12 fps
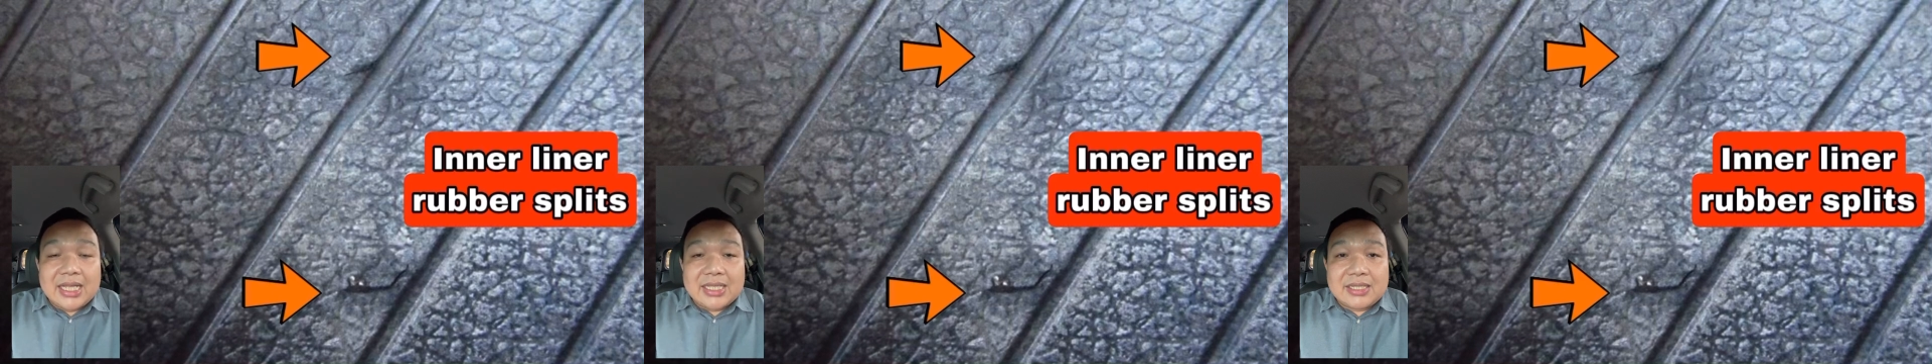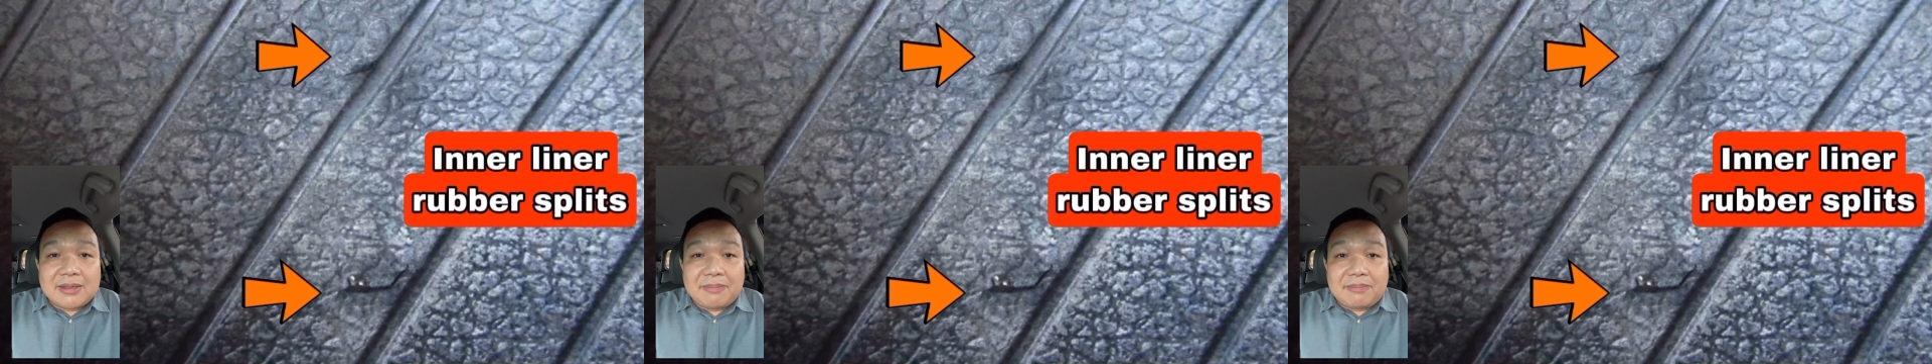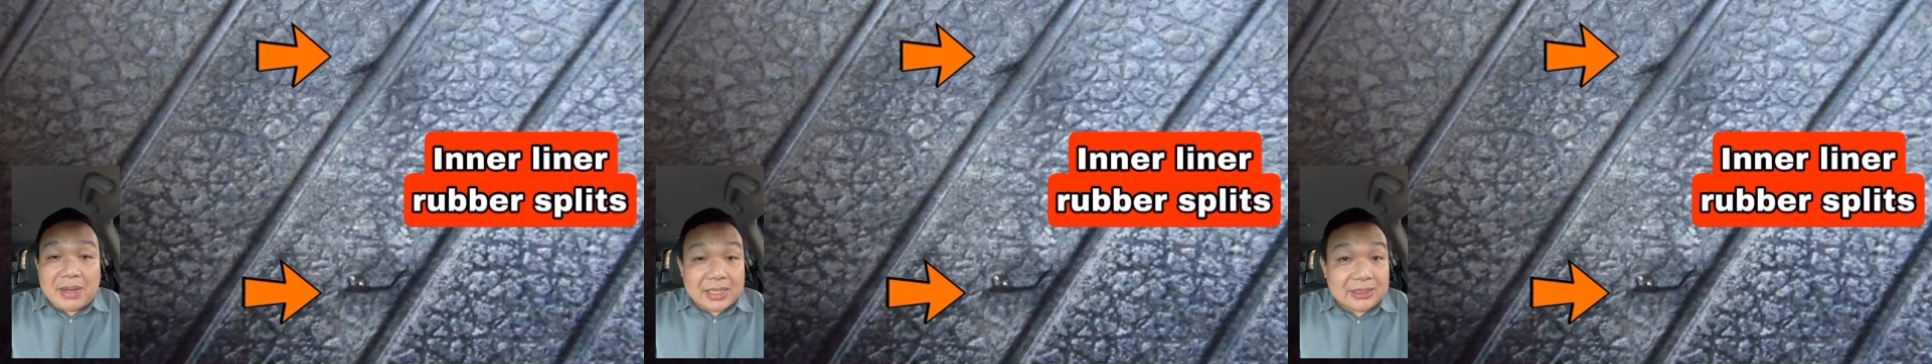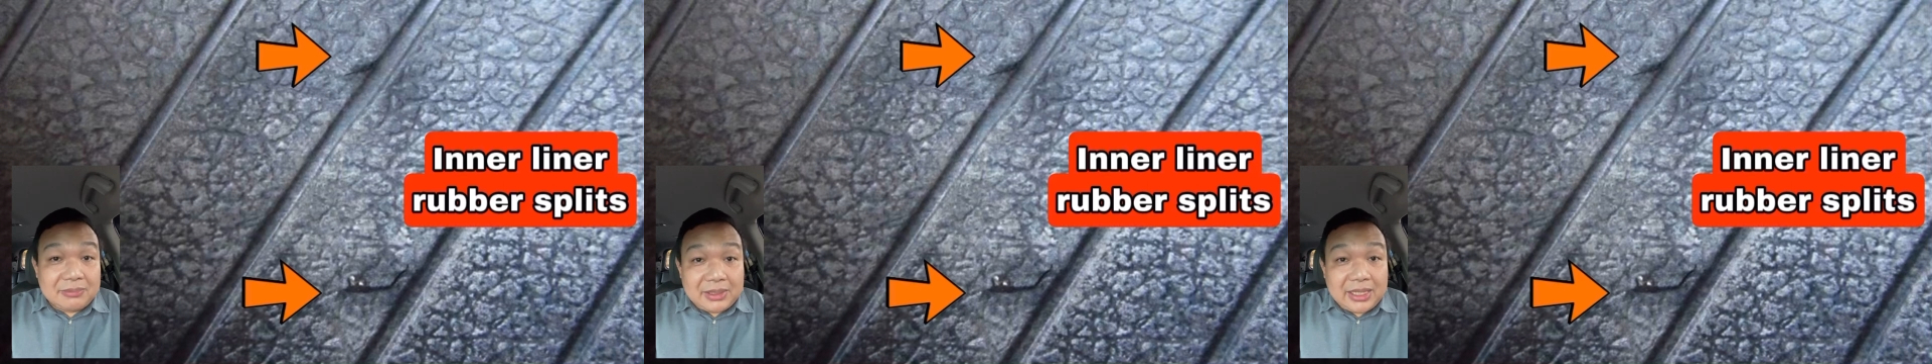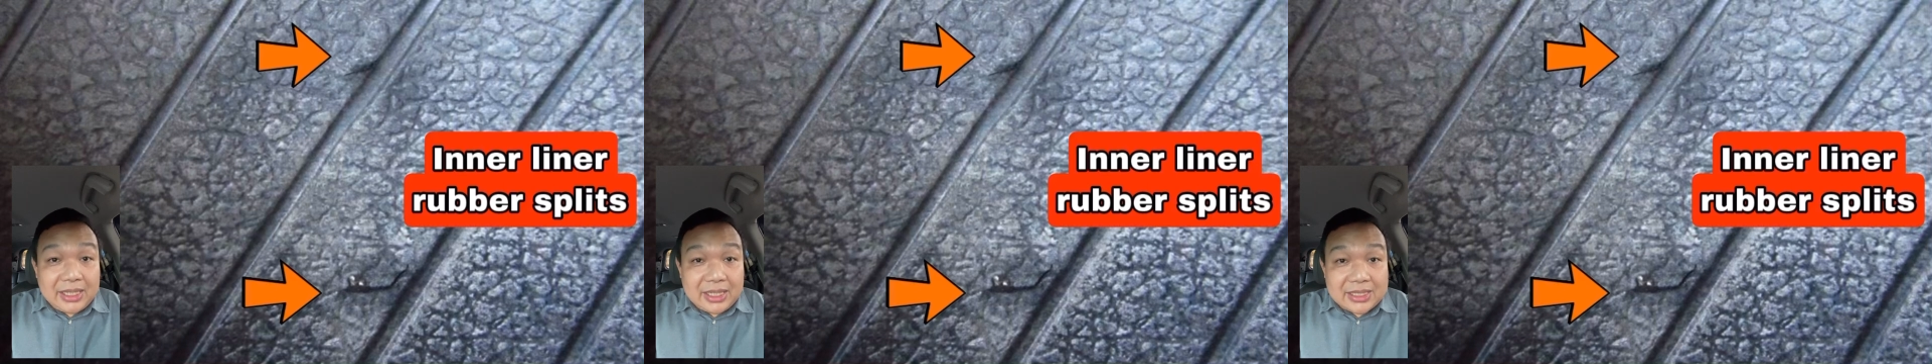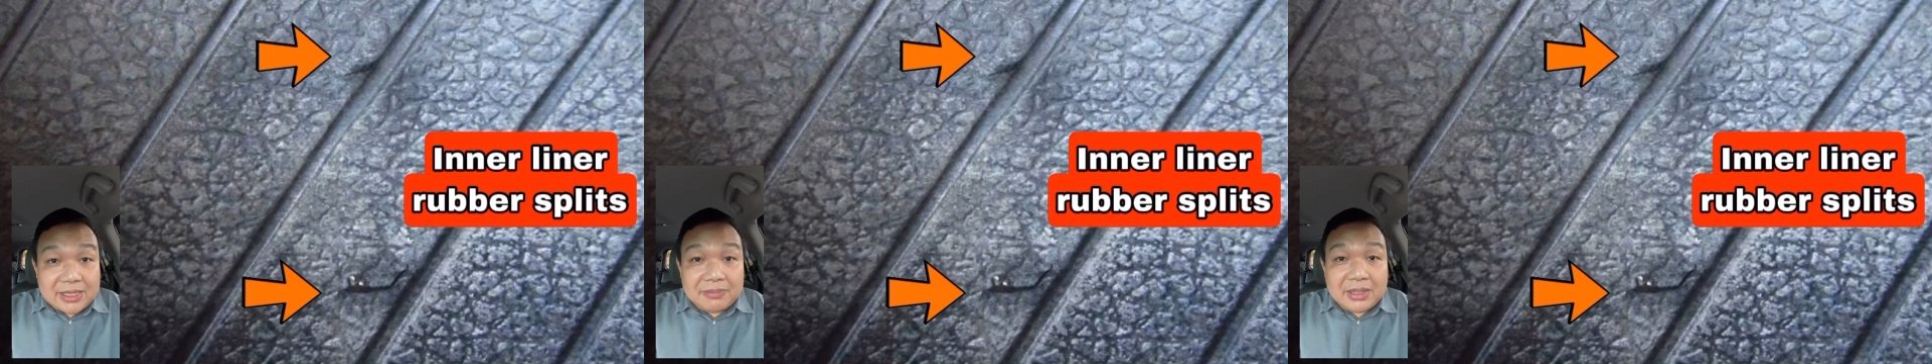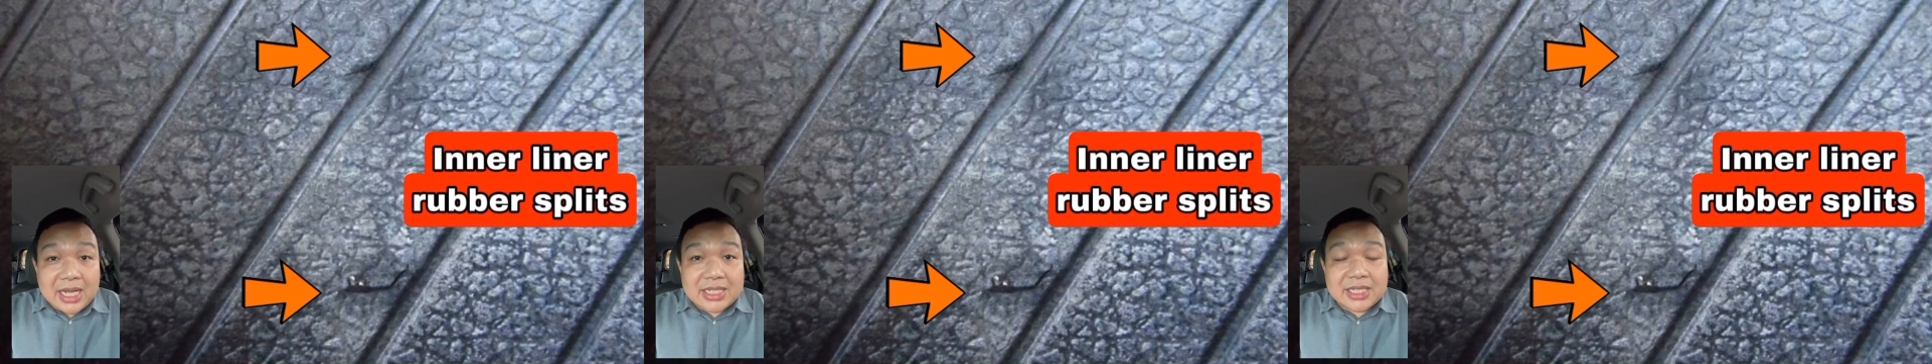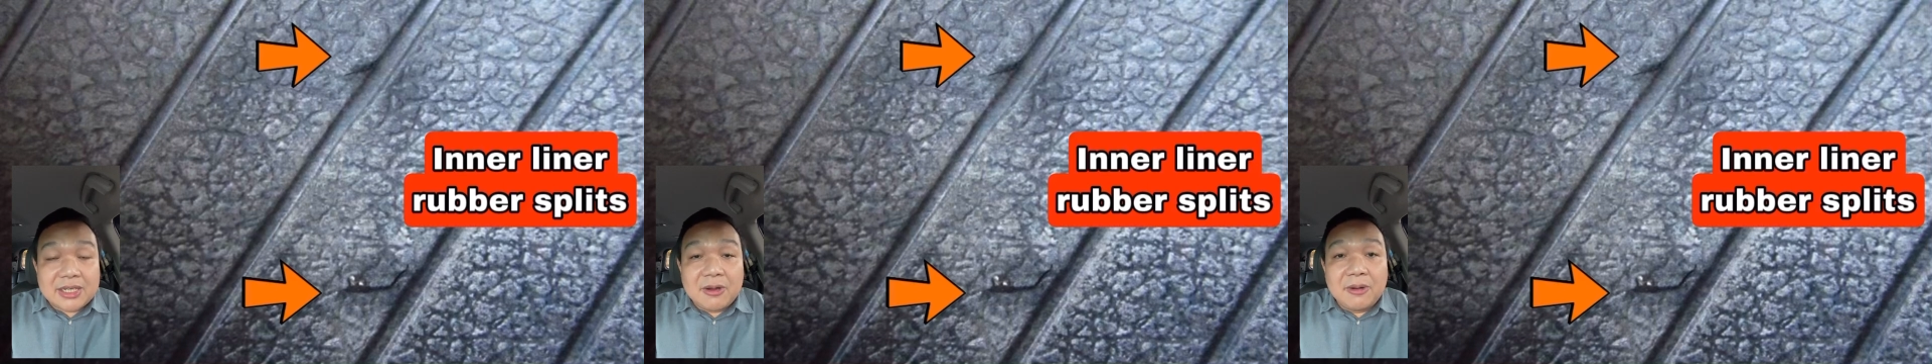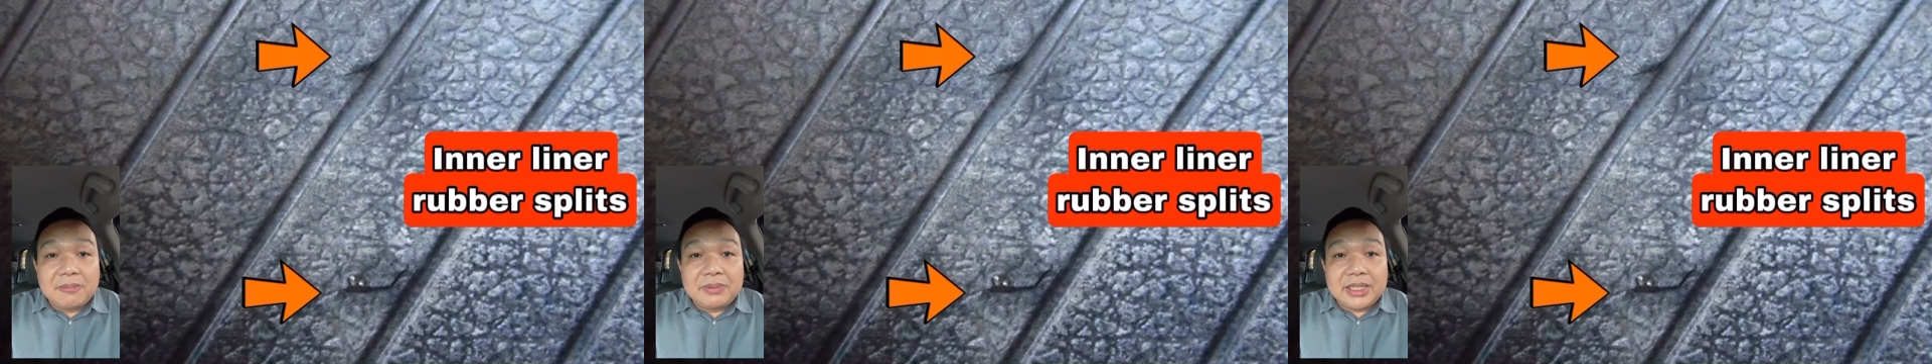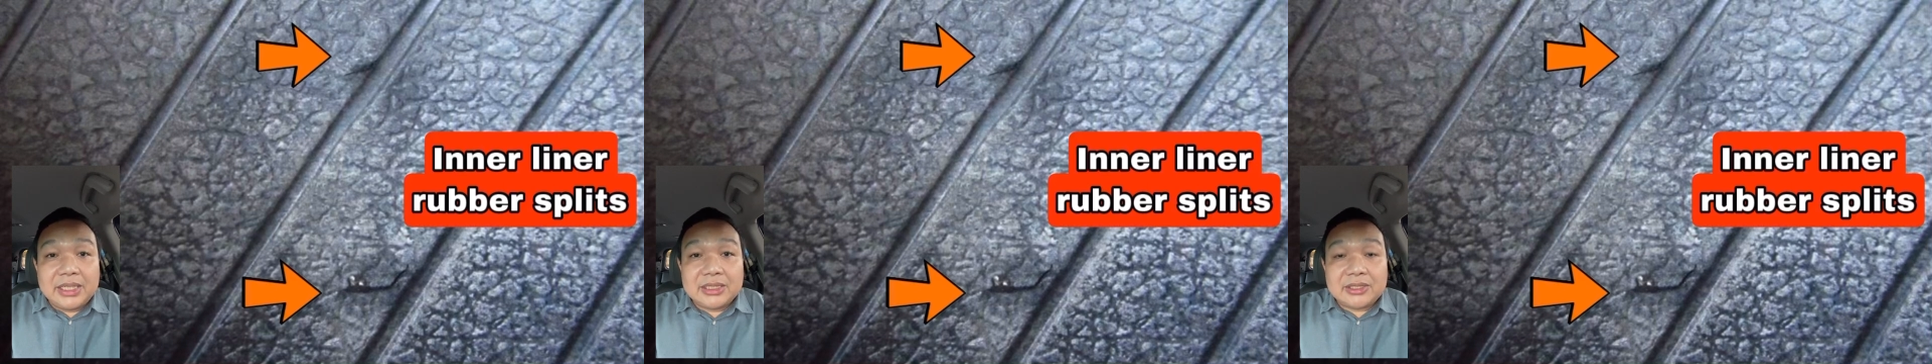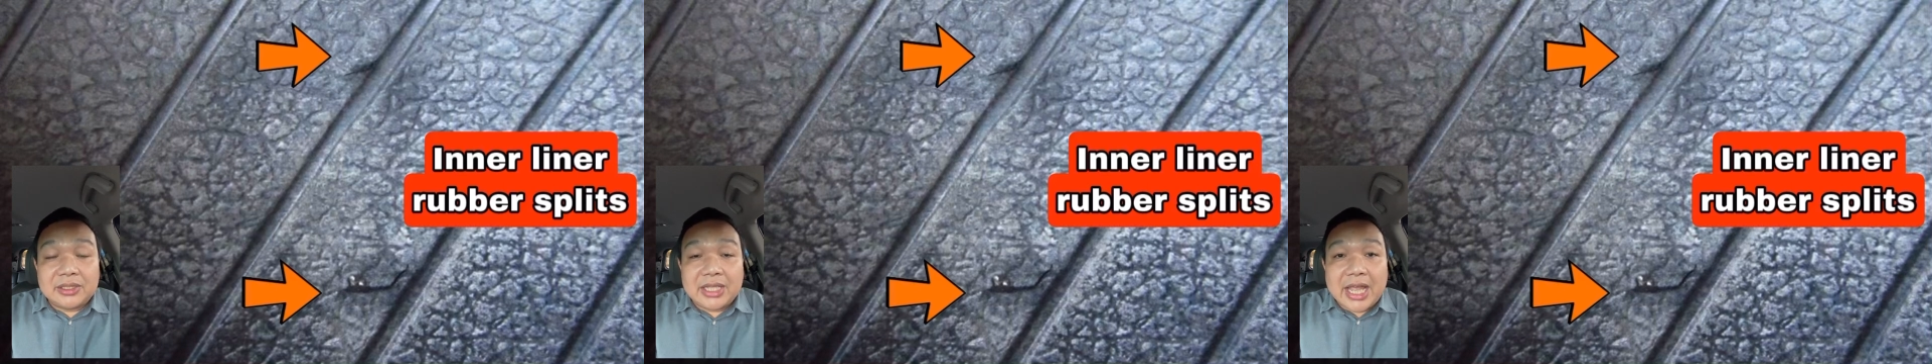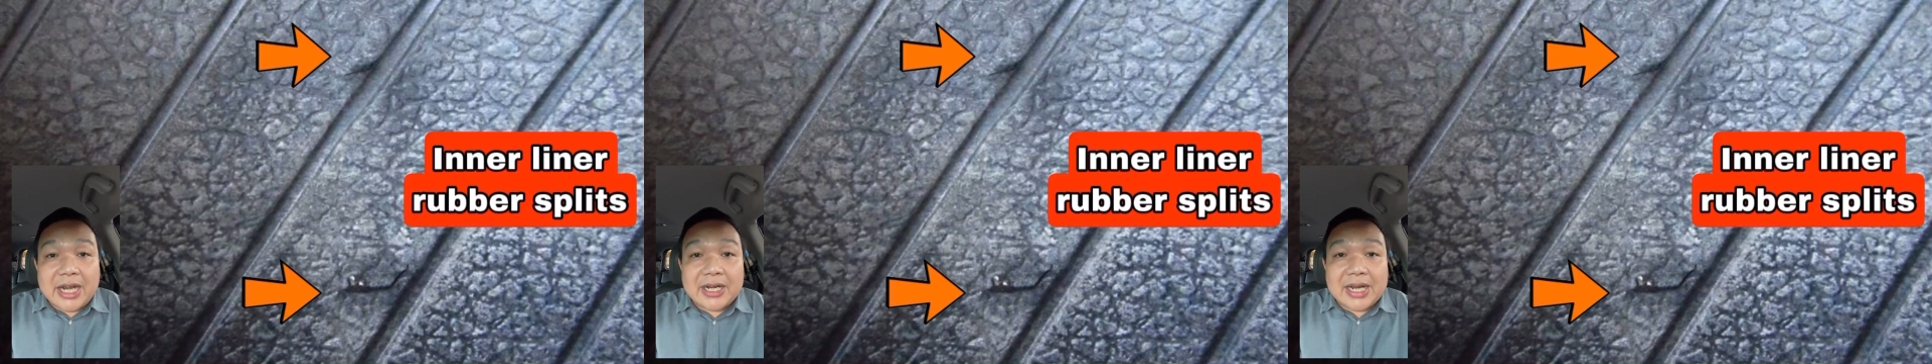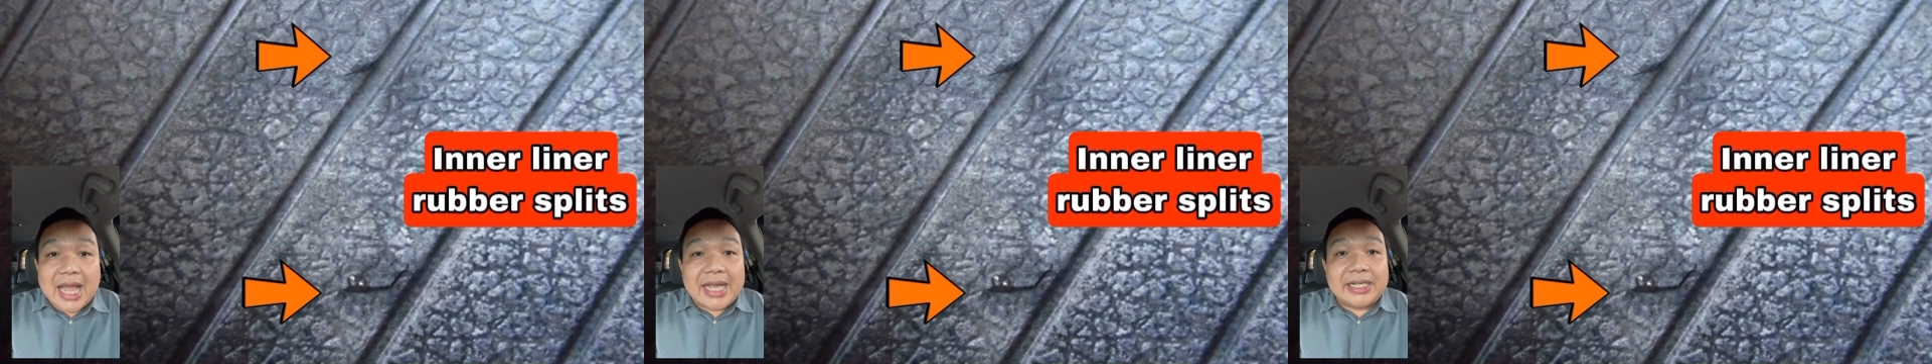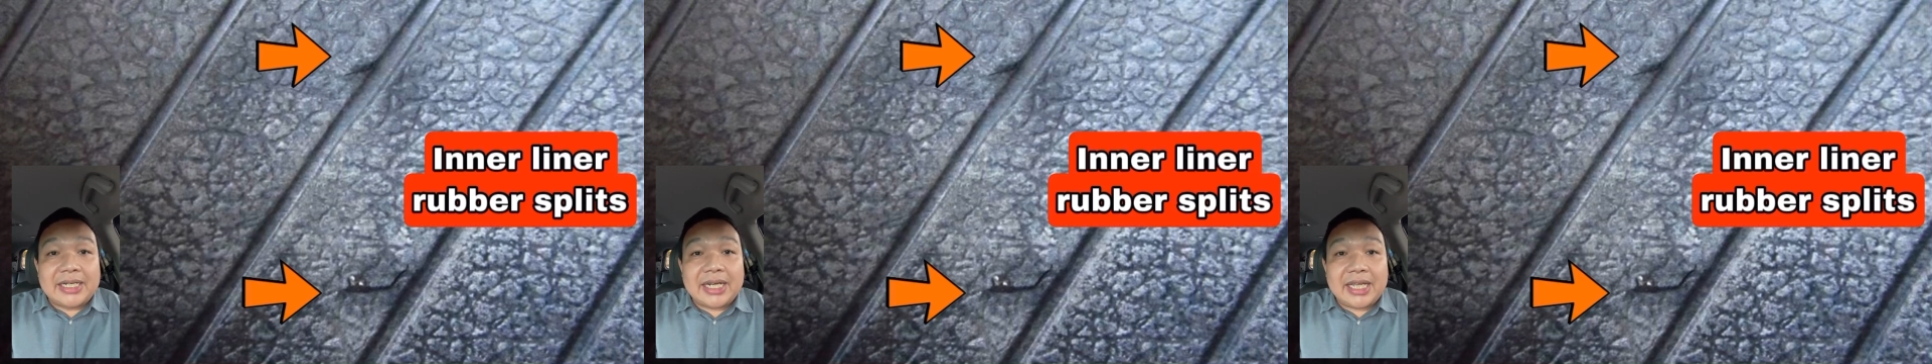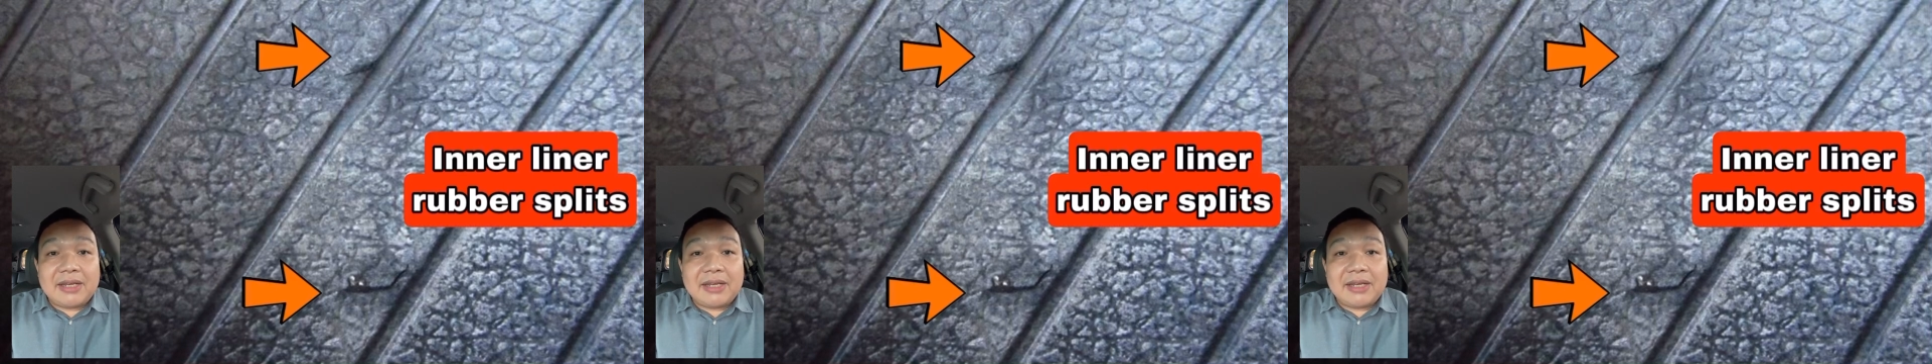some possibly some cuts and openings on the inner liner